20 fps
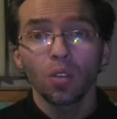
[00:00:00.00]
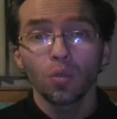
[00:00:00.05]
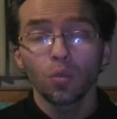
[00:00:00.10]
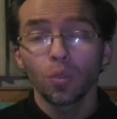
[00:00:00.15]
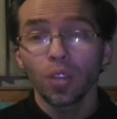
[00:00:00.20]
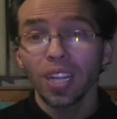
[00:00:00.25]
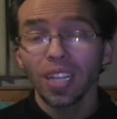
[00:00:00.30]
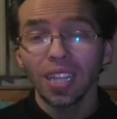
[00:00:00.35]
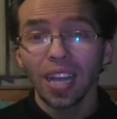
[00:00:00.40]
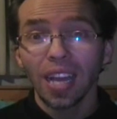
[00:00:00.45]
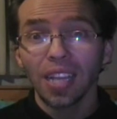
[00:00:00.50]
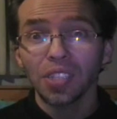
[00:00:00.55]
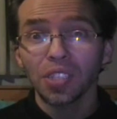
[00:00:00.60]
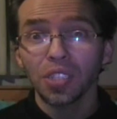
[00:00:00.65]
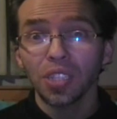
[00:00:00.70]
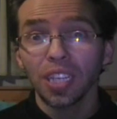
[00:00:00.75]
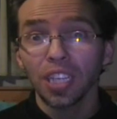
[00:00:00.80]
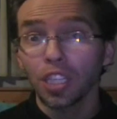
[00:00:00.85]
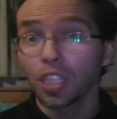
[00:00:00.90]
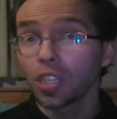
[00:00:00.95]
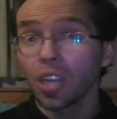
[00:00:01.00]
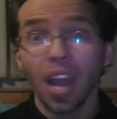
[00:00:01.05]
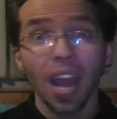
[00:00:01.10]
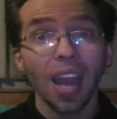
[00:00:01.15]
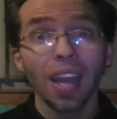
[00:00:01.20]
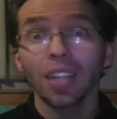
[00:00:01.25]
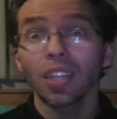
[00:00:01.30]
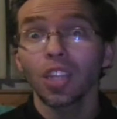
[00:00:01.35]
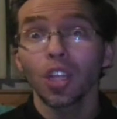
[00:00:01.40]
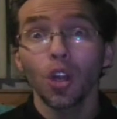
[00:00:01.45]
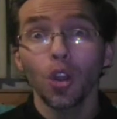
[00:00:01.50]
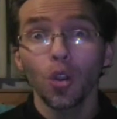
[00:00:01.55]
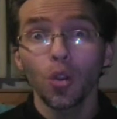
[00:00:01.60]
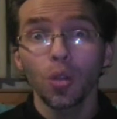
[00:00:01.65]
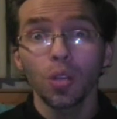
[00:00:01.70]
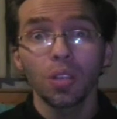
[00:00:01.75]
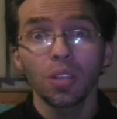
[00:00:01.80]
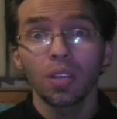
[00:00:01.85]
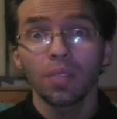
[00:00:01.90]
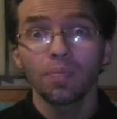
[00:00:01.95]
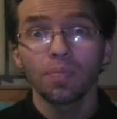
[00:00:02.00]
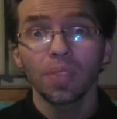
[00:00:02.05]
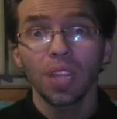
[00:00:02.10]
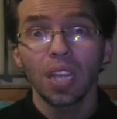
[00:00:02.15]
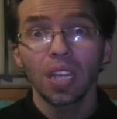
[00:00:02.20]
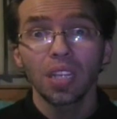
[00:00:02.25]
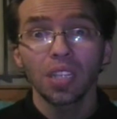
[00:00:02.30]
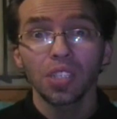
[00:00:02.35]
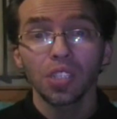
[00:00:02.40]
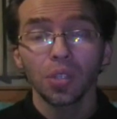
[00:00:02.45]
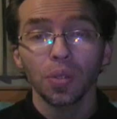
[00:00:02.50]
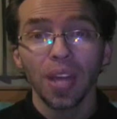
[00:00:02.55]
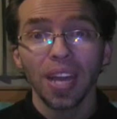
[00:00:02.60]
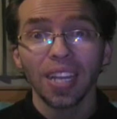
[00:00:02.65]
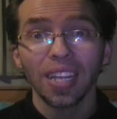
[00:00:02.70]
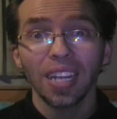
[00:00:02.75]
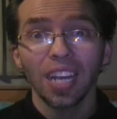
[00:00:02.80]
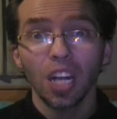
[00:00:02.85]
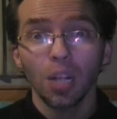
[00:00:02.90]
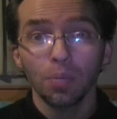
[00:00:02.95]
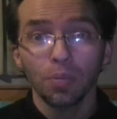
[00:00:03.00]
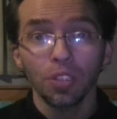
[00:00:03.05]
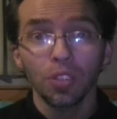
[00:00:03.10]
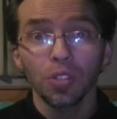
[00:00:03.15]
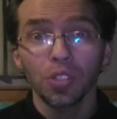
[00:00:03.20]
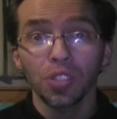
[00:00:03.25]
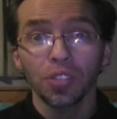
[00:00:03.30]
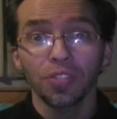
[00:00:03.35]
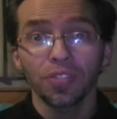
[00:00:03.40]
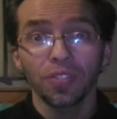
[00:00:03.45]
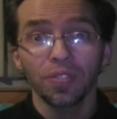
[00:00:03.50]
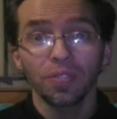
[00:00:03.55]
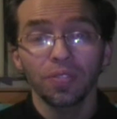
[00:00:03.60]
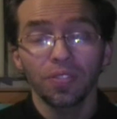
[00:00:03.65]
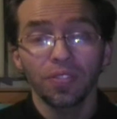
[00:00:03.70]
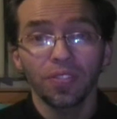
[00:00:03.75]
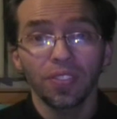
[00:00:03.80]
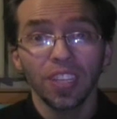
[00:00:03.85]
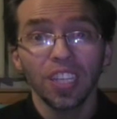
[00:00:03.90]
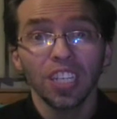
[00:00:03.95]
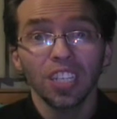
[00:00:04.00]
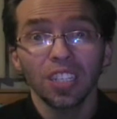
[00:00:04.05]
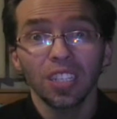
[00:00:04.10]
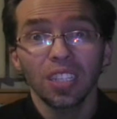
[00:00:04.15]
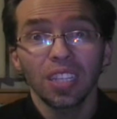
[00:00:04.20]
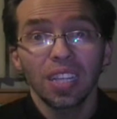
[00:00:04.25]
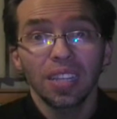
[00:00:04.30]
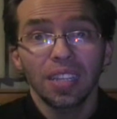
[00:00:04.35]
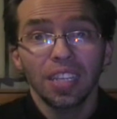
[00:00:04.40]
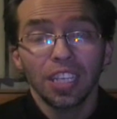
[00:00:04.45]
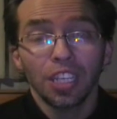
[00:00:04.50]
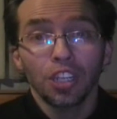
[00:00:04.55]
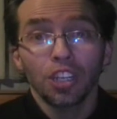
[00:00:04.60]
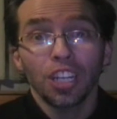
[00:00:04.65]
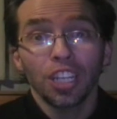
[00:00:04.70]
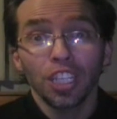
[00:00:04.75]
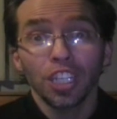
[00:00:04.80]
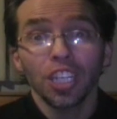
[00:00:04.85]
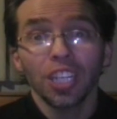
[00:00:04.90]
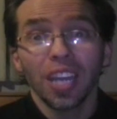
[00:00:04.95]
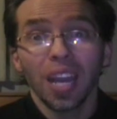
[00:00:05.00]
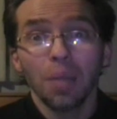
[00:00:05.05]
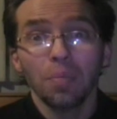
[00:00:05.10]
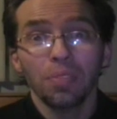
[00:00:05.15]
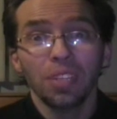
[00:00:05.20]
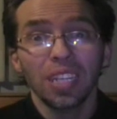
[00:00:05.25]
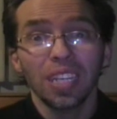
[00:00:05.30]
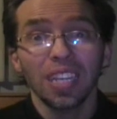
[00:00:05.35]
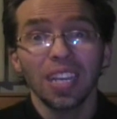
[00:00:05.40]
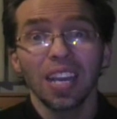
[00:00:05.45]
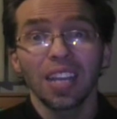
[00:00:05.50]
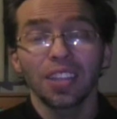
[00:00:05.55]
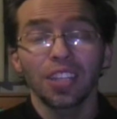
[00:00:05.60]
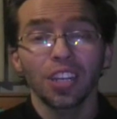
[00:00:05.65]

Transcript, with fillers: Realize that you're not alone so that can help you to feel that you're in good company.